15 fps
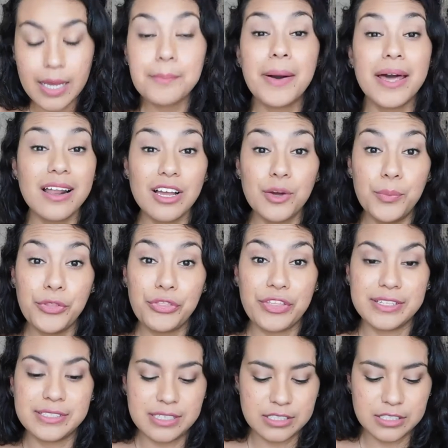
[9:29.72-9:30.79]
bought a couple
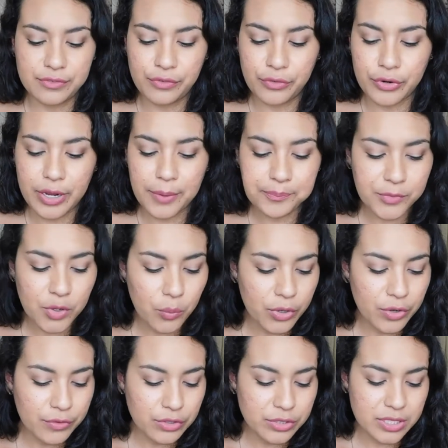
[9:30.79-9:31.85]
things at Sephora.
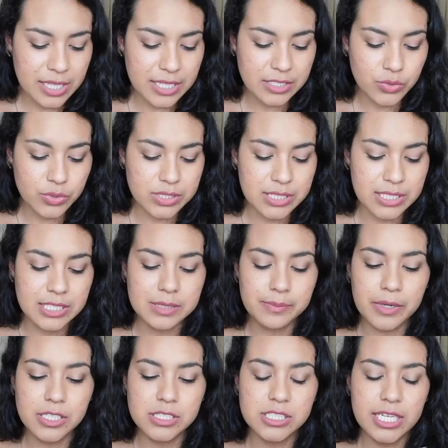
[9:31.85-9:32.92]
One of those things was this
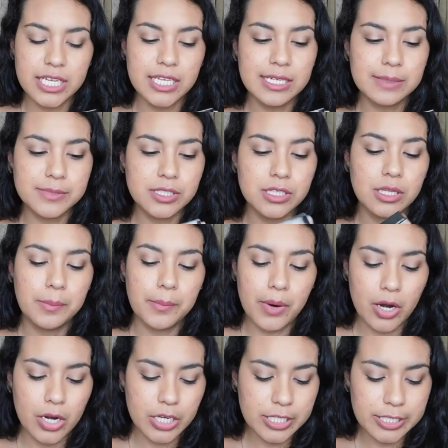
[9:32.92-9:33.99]
Marc Jacobs
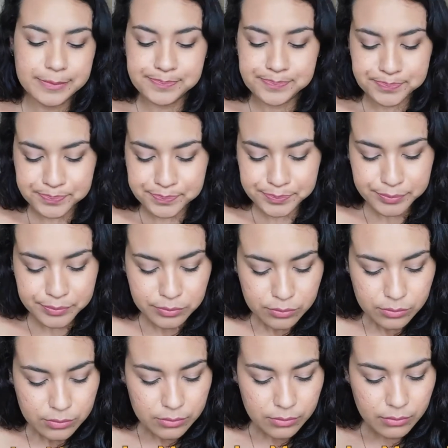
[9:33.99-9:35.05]
Lamarque
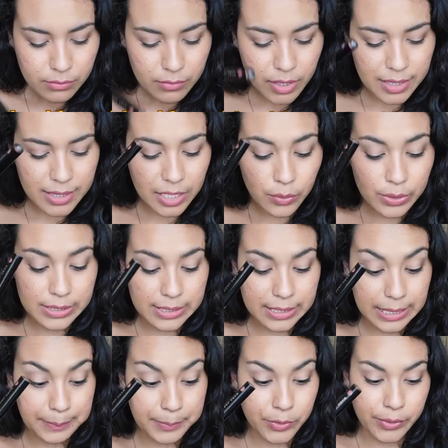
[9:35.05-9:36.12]
Liquid
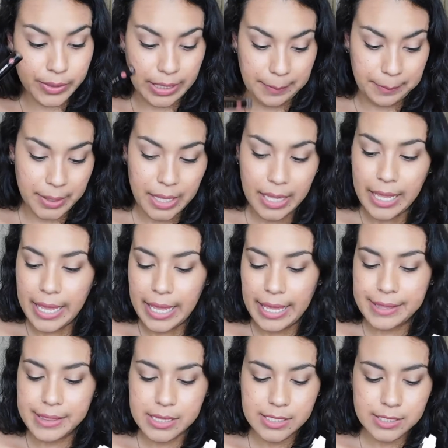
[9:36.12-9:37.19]
Lip Cream.
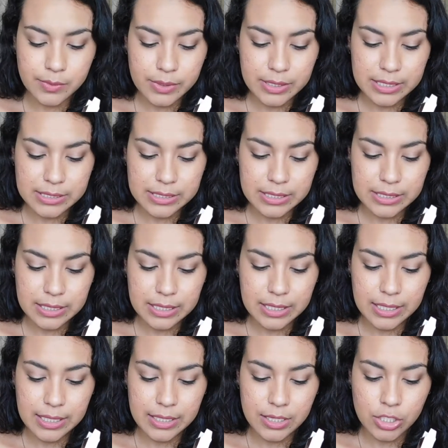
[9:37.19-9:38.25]
And this one is in the
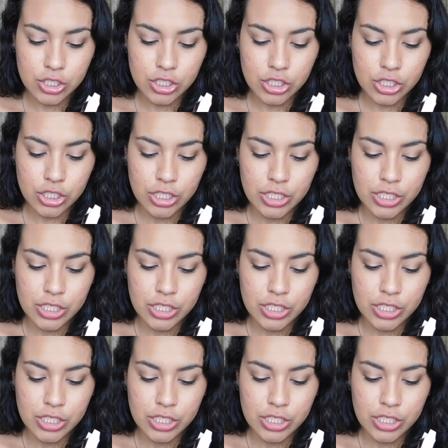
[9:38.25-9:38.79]
color